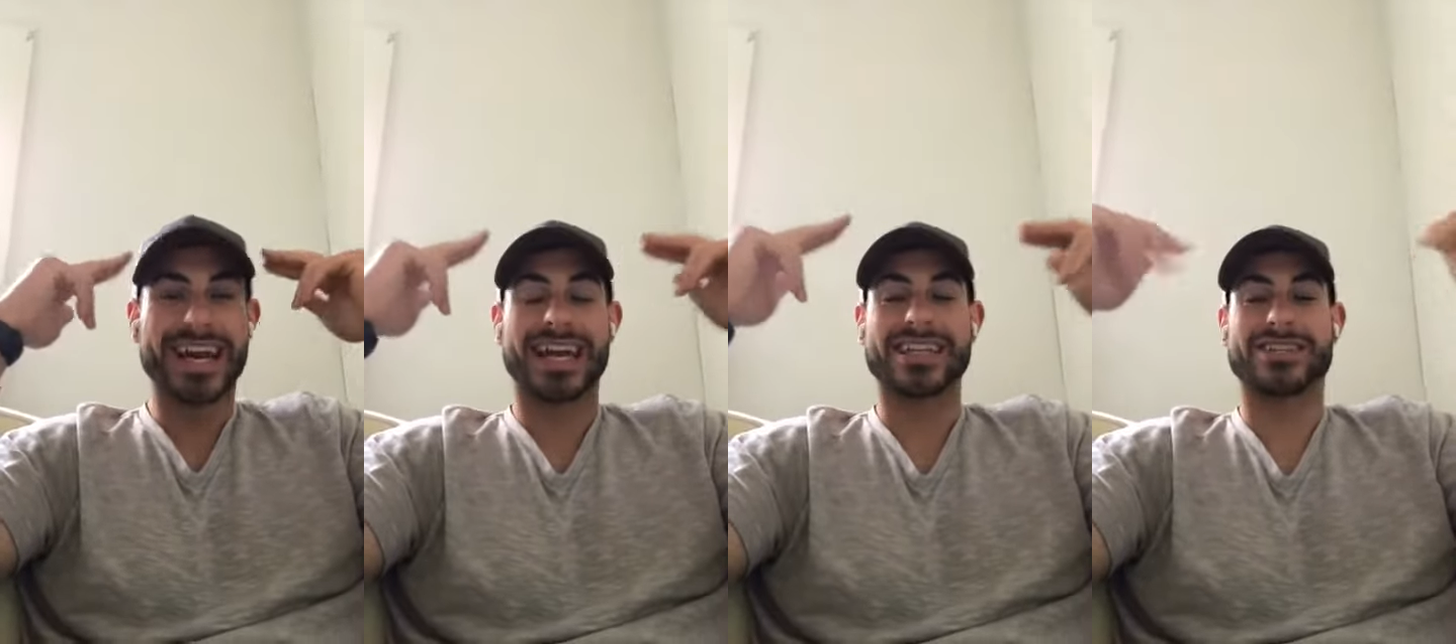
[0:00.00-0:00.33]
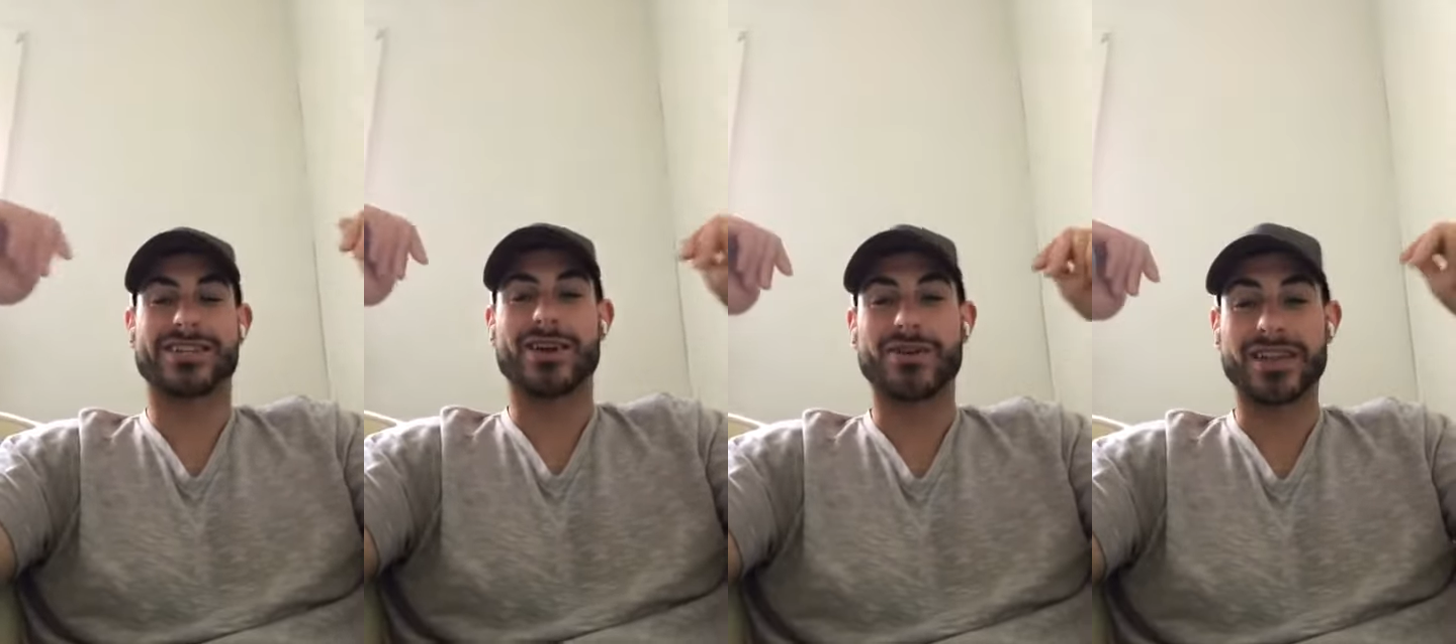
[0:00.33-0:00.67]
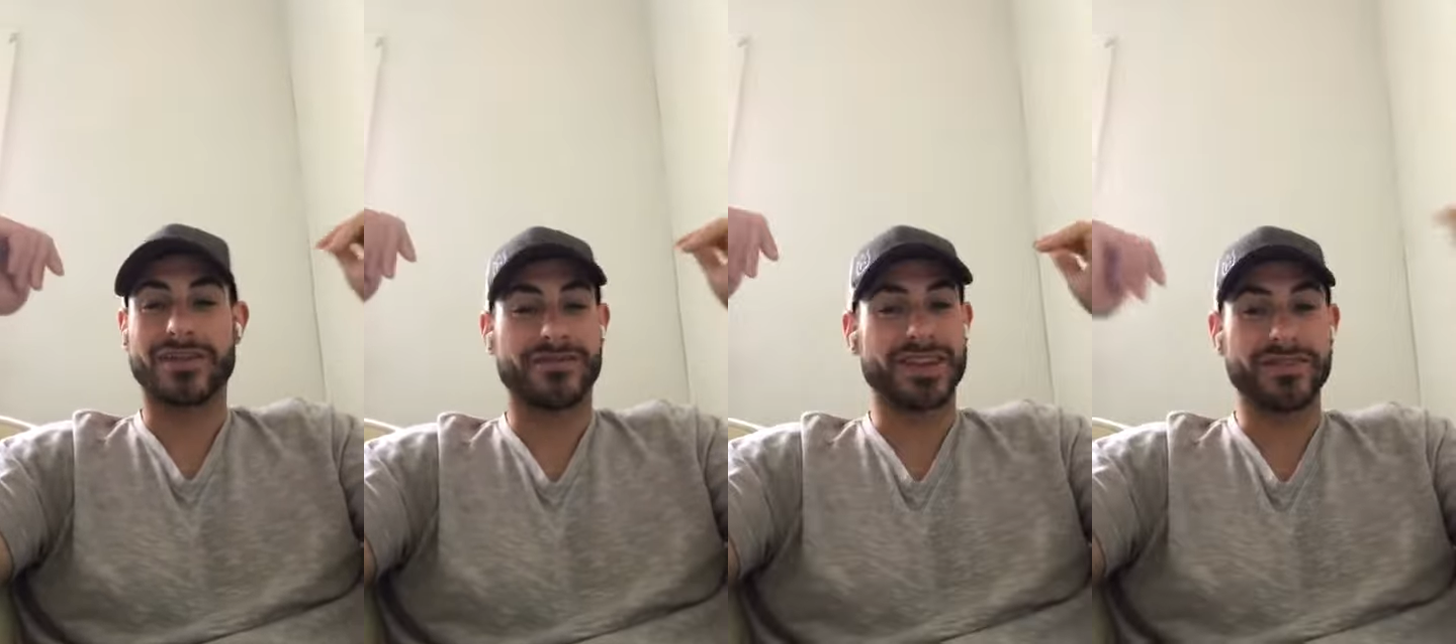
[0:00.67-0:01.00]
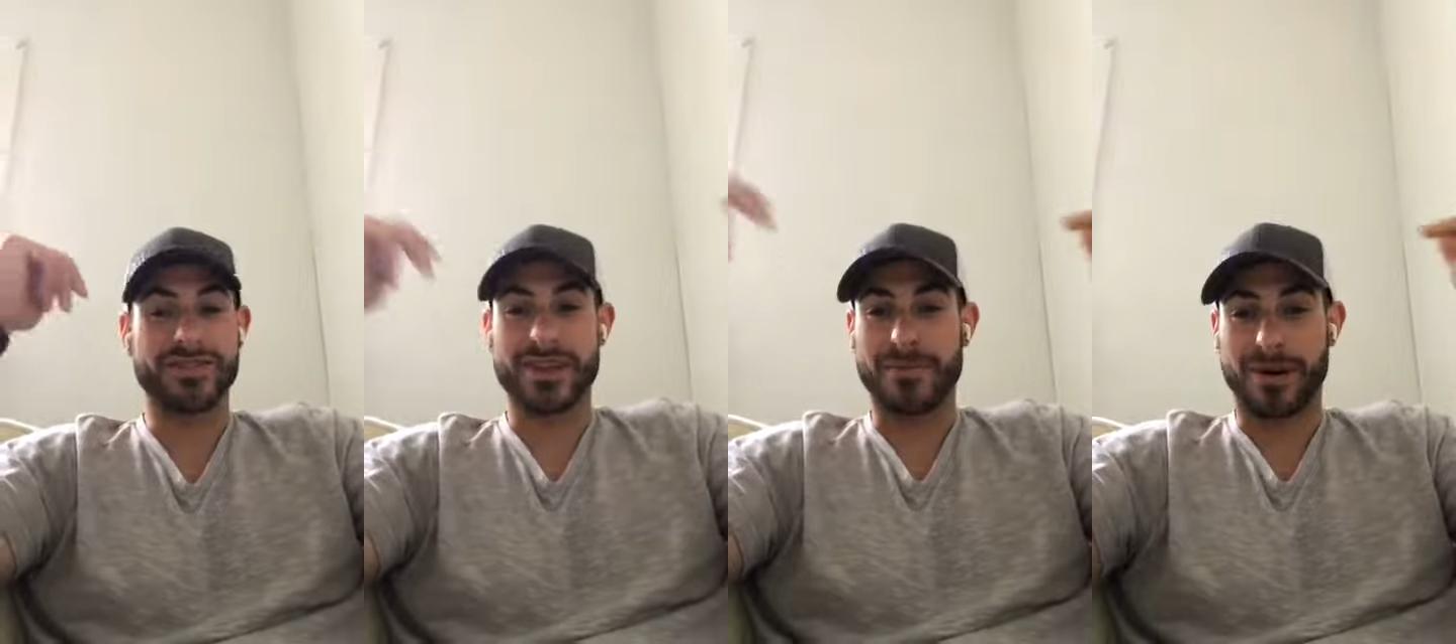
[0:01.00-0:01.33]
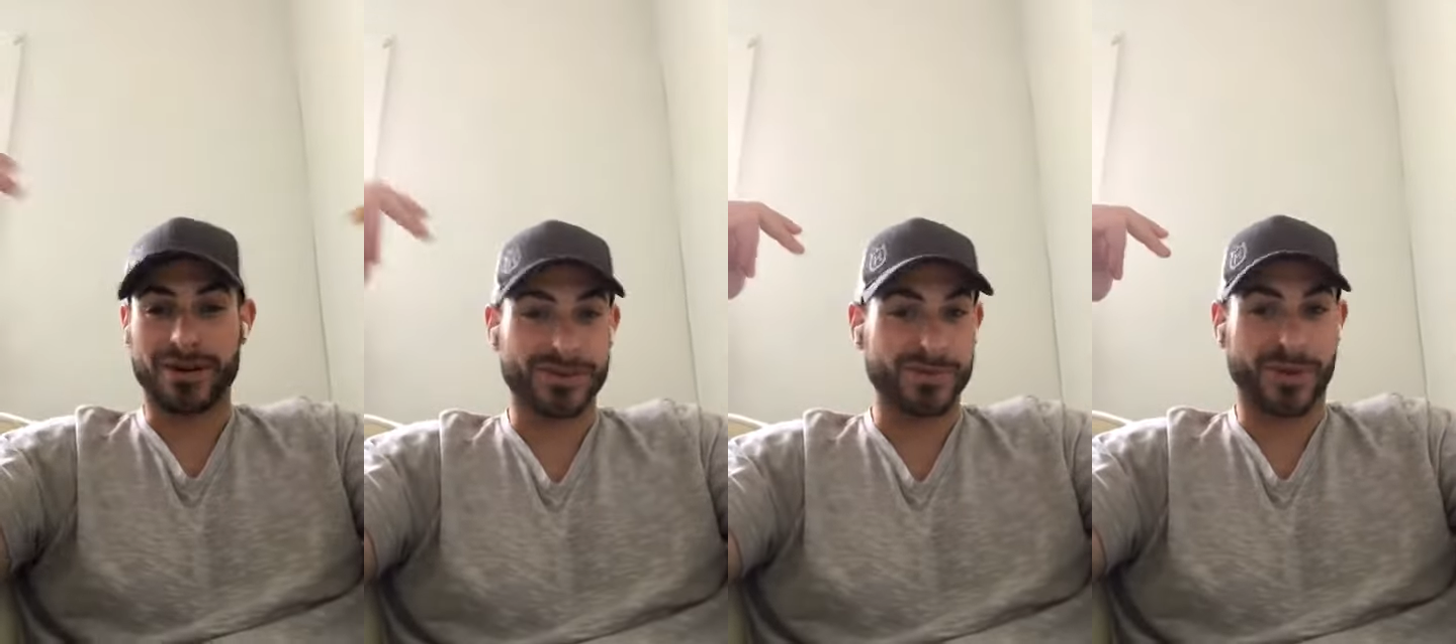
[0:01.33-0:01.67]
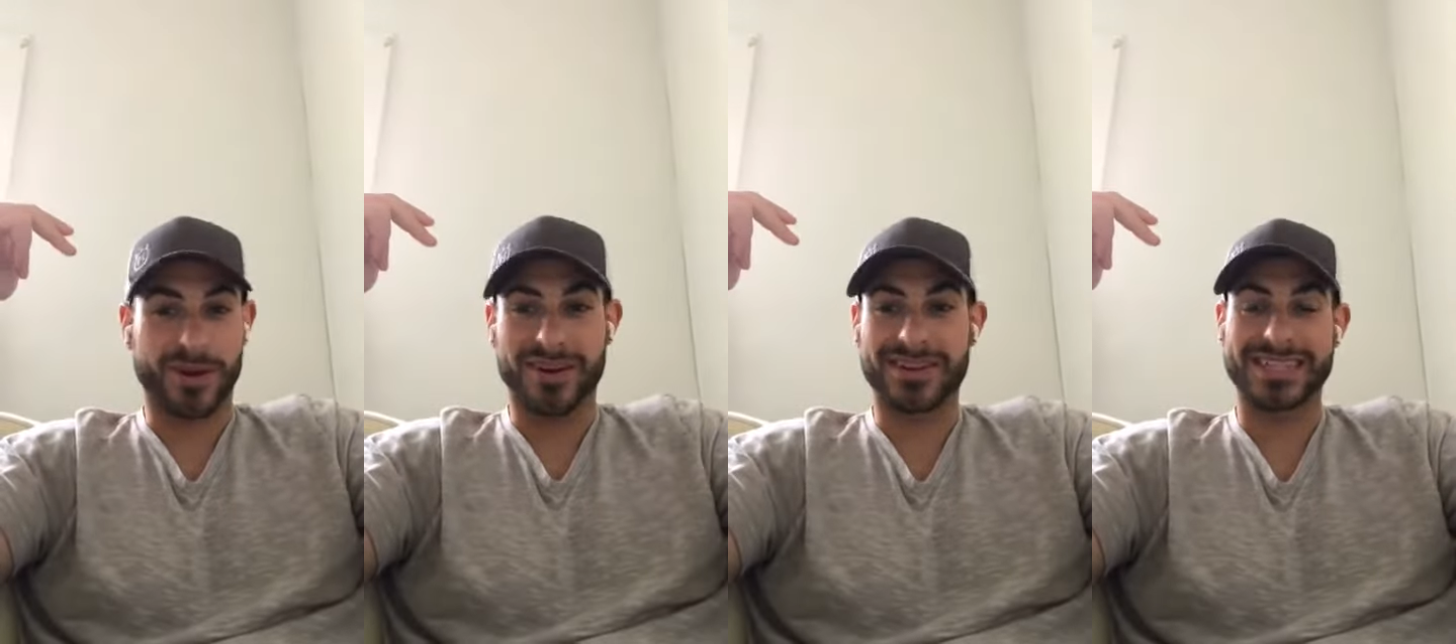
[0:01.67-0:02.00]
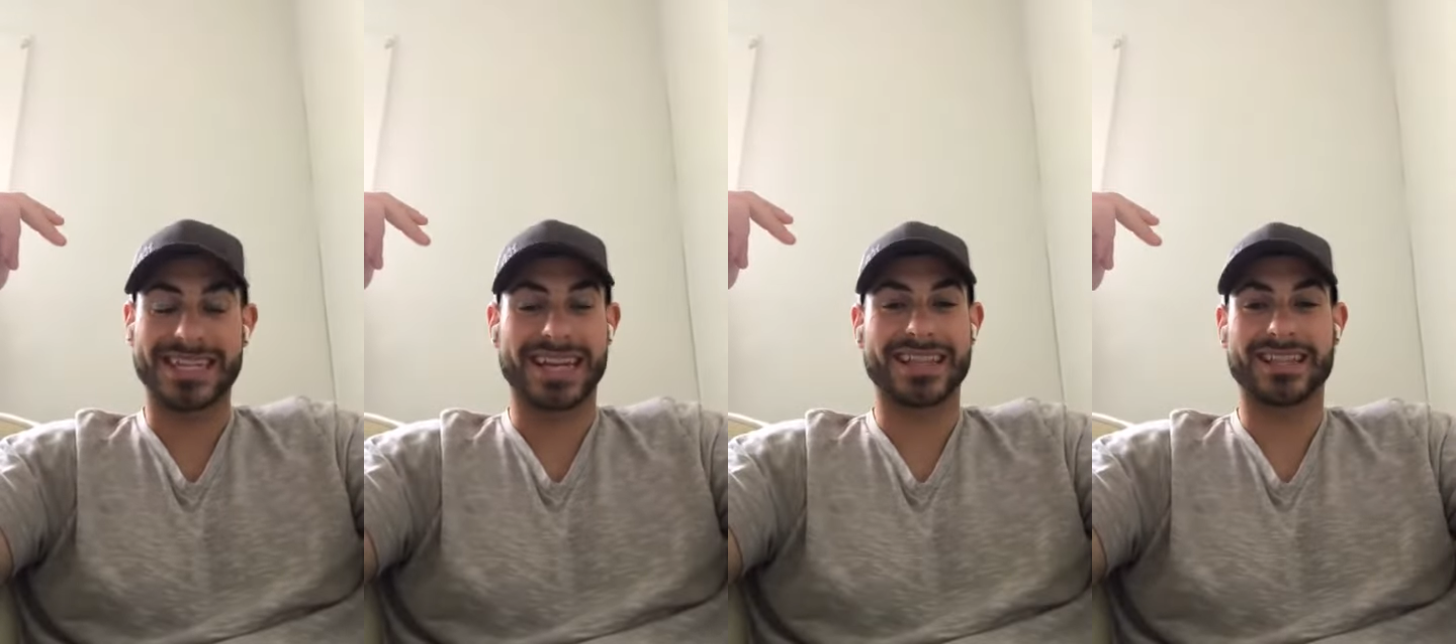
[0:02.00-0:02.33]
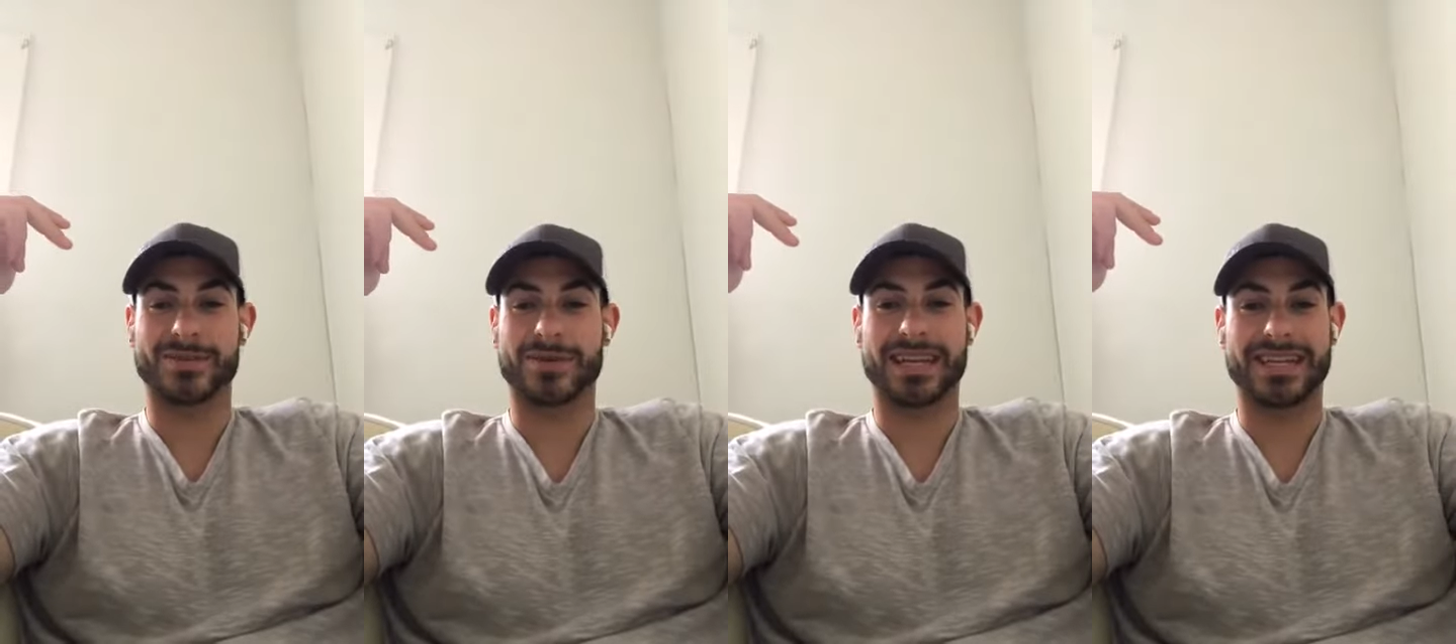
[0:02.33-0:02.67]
And so even the Apostle Paul said it this way.